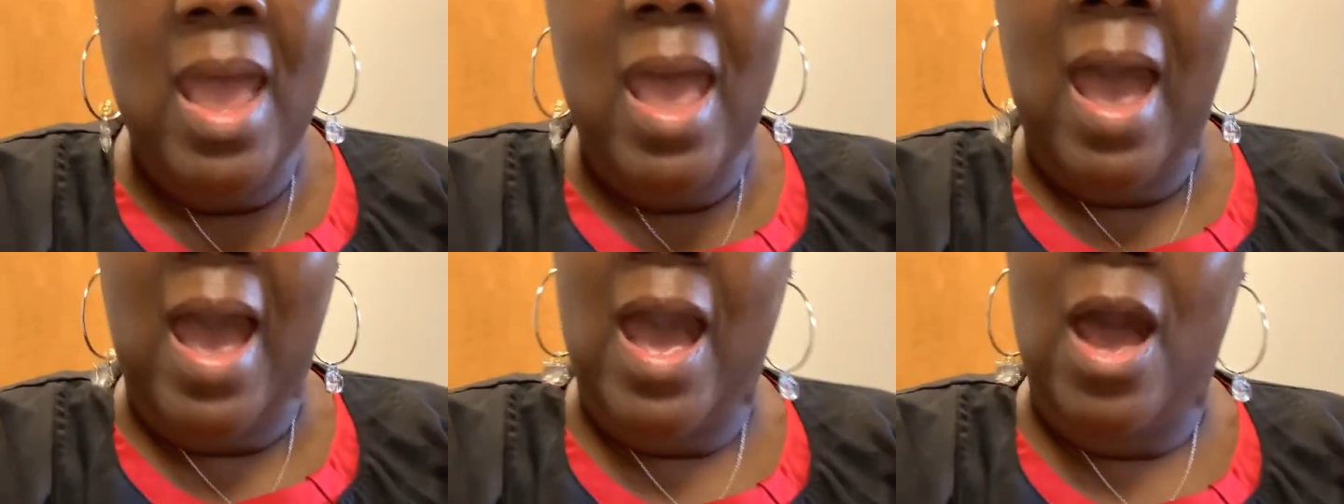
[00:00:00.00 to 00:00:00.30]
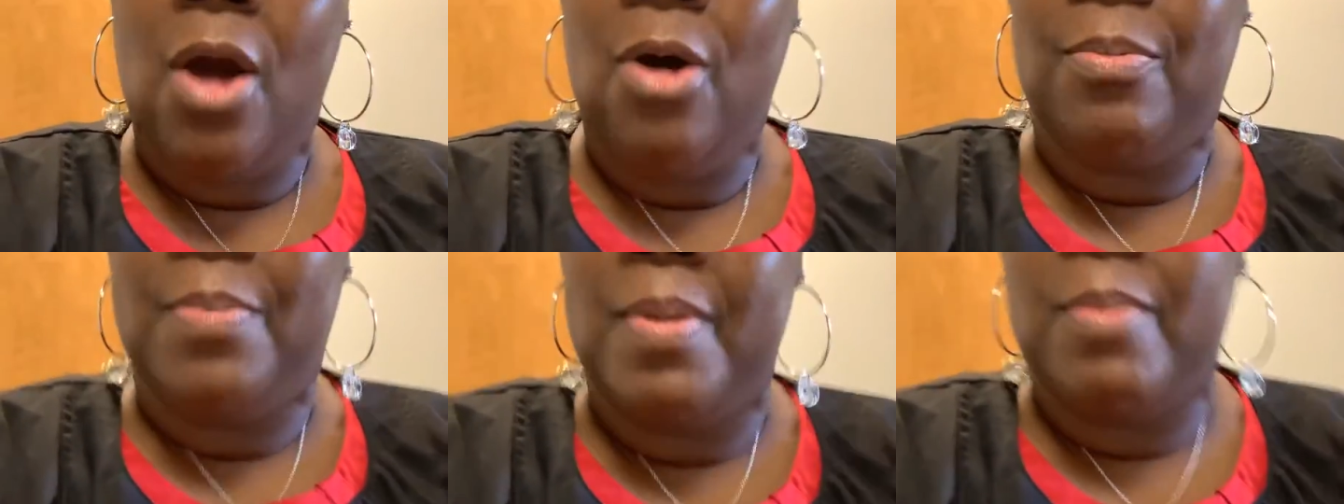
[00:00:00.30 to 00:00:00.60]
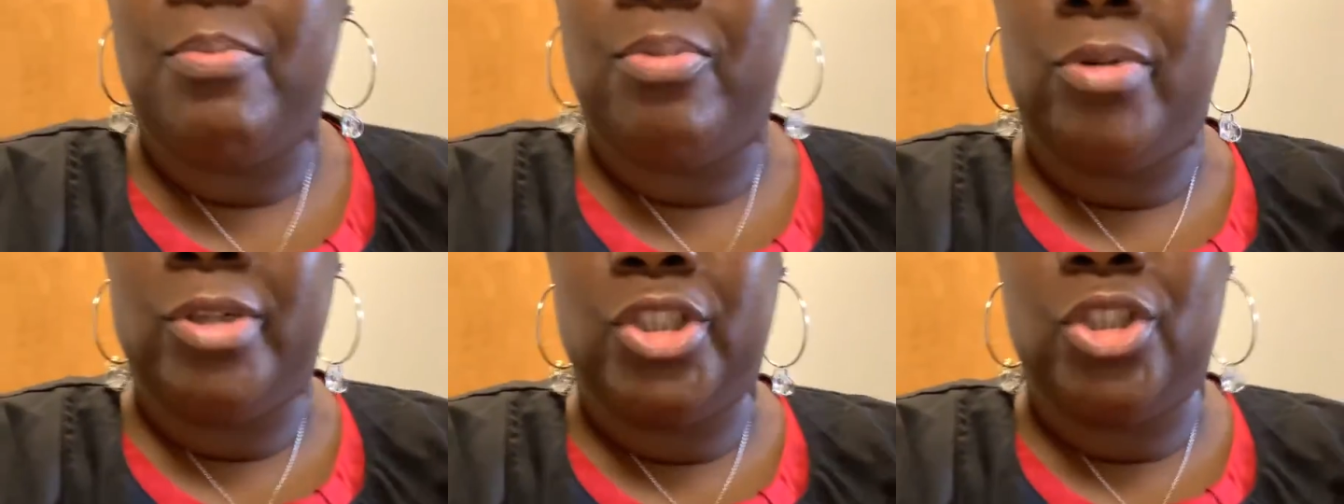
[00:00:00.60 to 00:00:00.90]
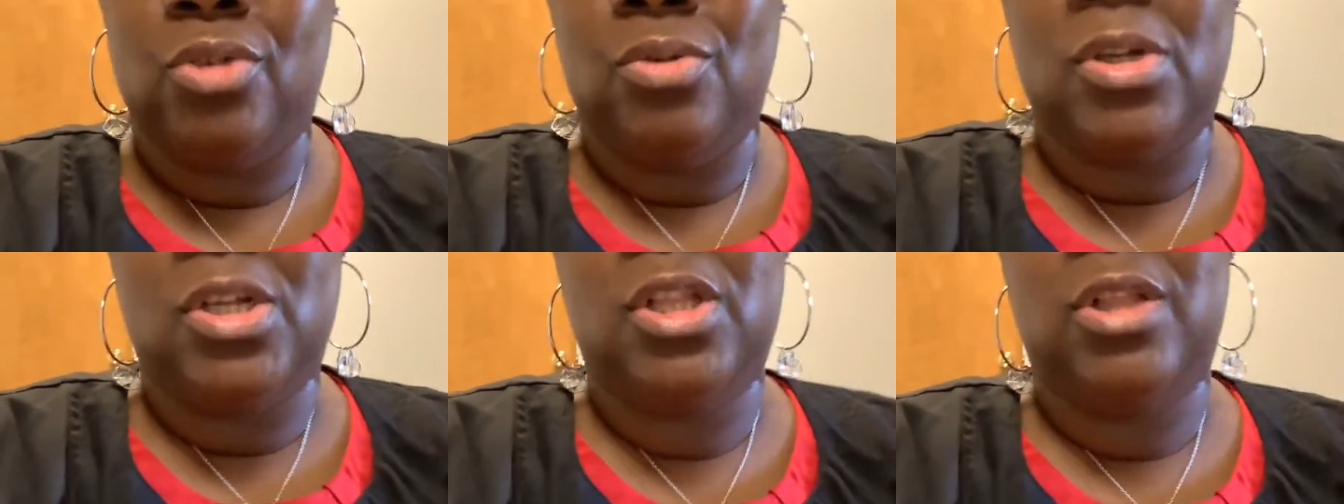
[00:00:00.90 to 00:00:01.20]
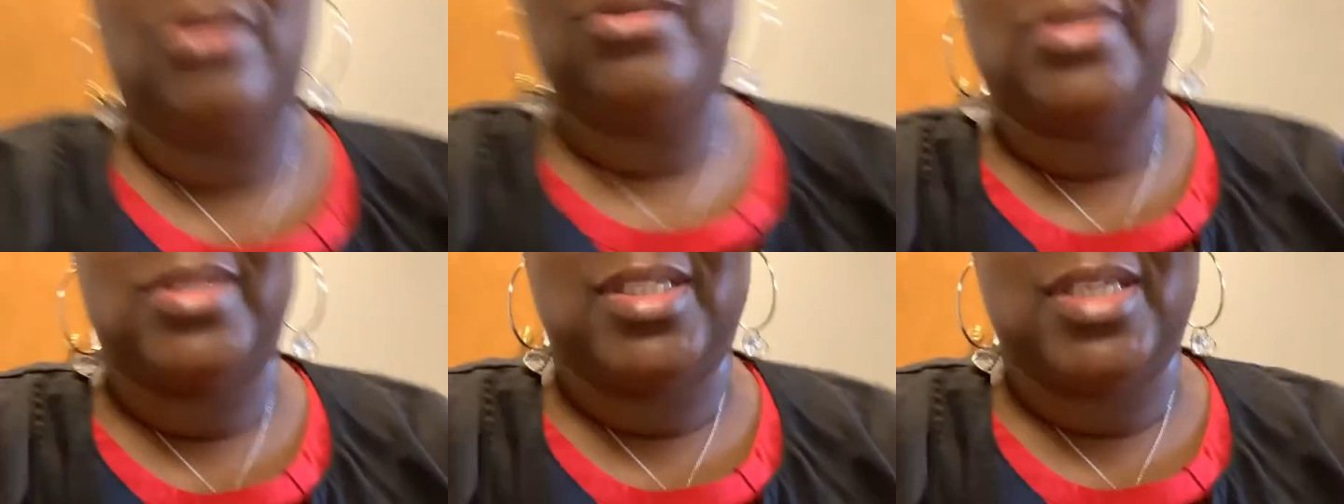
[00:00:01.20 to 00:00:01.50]
I hope it brought you
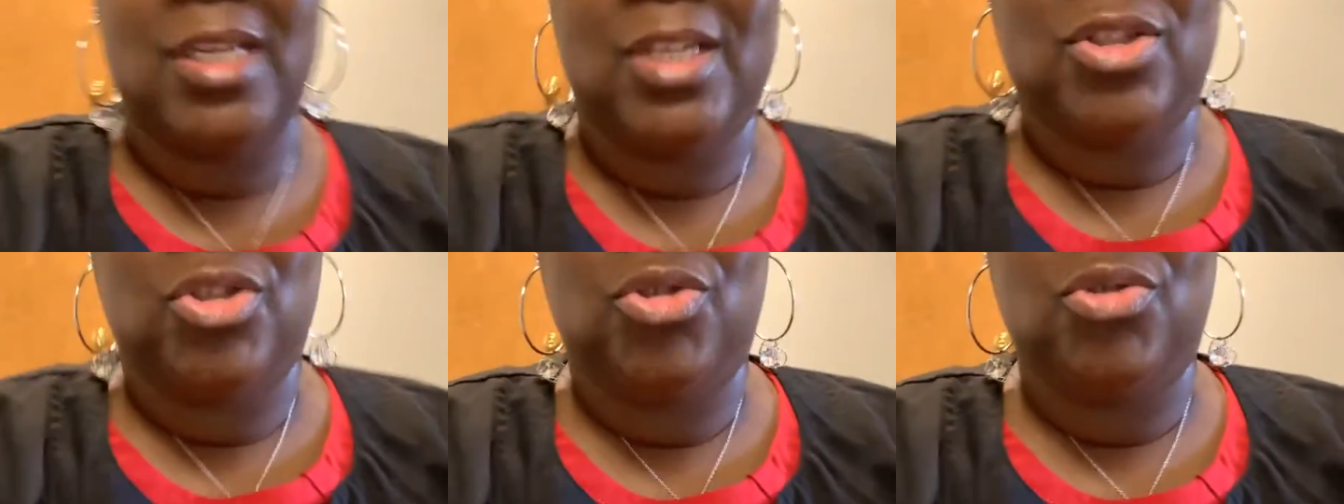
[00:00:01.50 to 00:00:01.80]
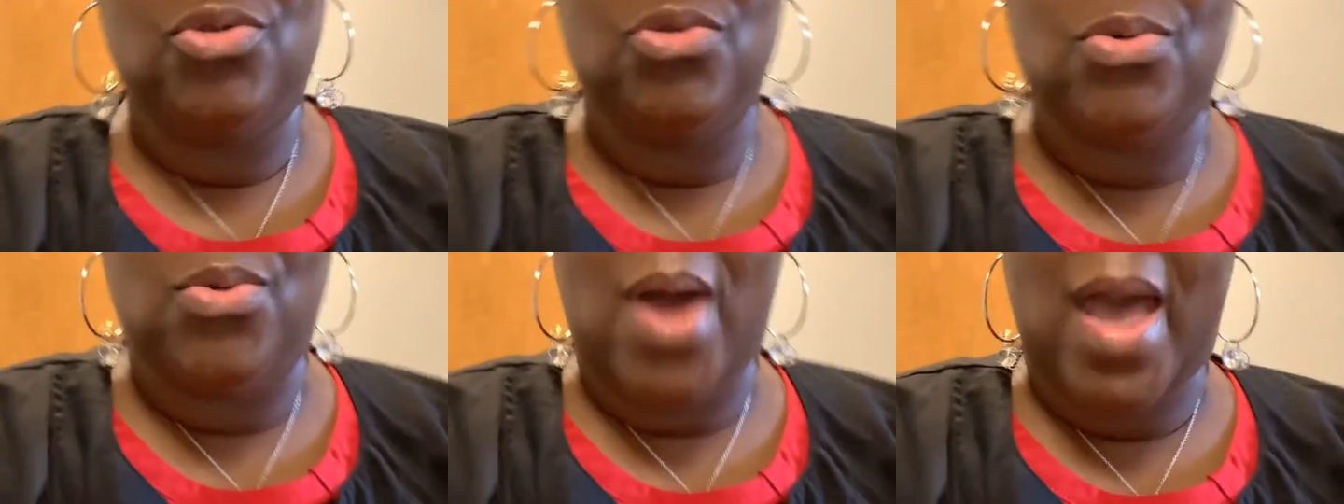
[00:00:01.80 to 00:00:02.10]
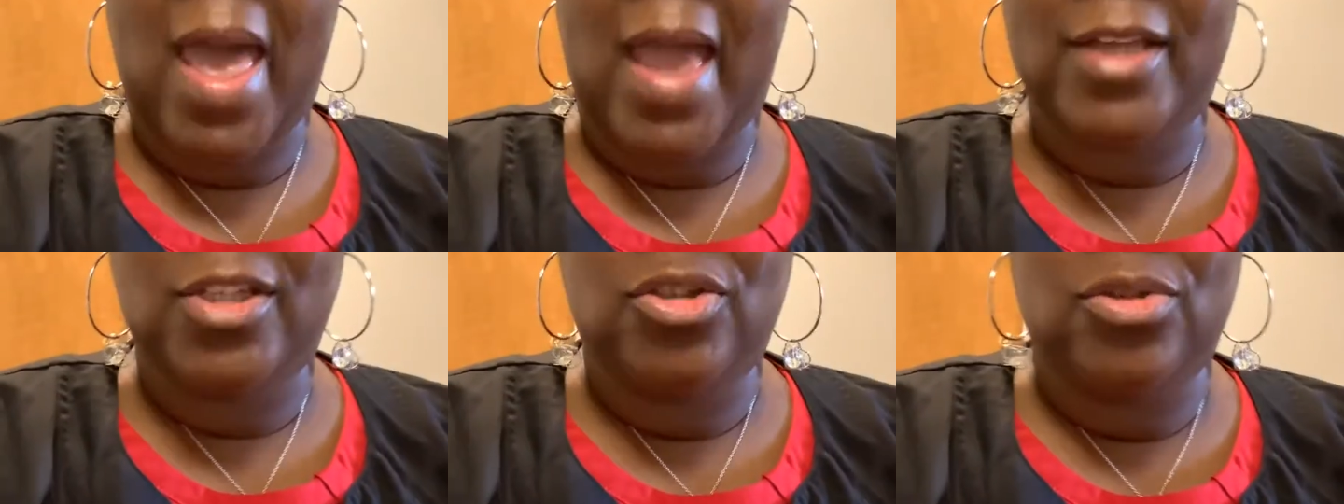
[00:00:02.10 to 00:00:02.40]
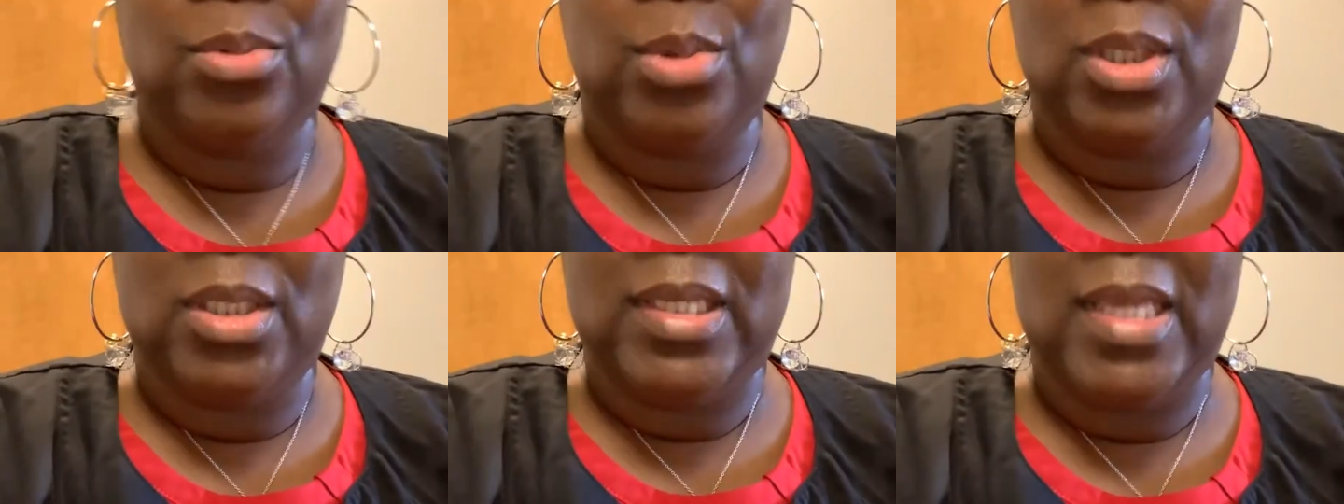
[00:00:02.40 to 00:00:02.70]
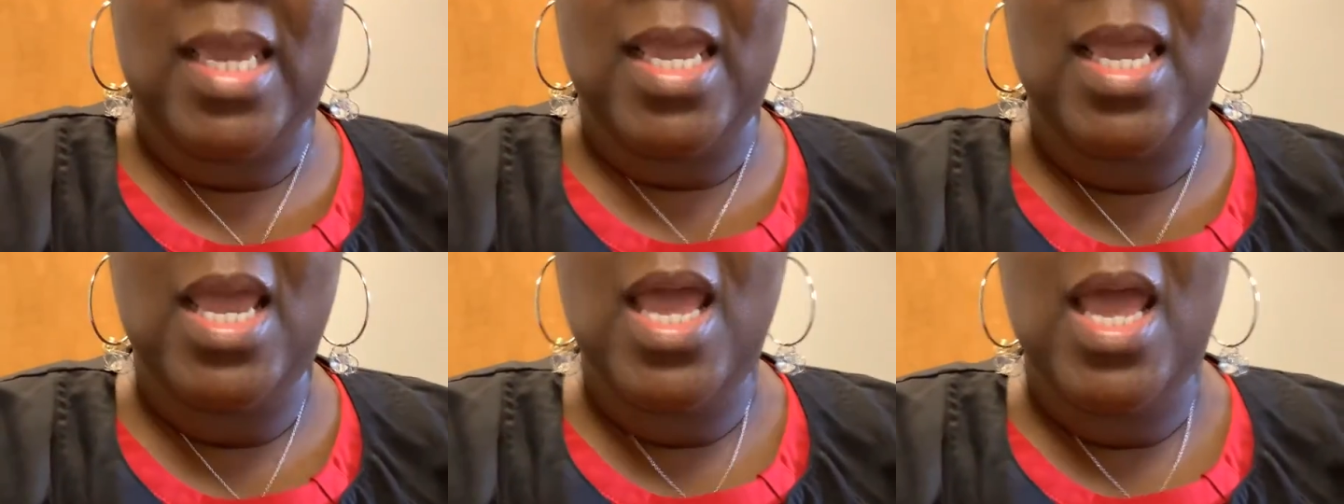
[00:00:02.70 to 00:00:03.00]
closer to
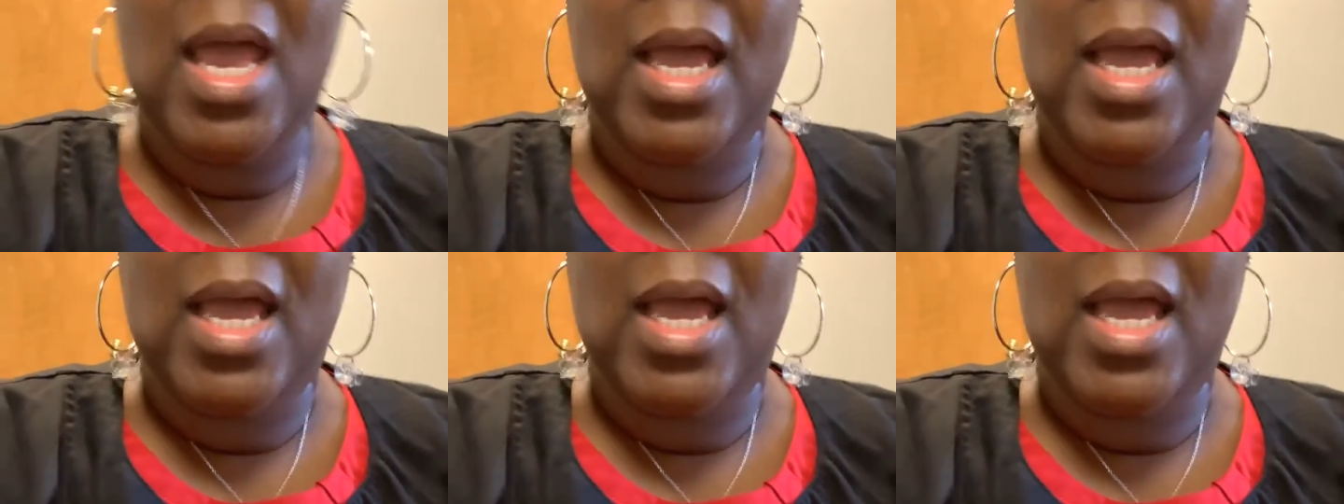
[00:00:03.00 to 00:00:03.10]
actually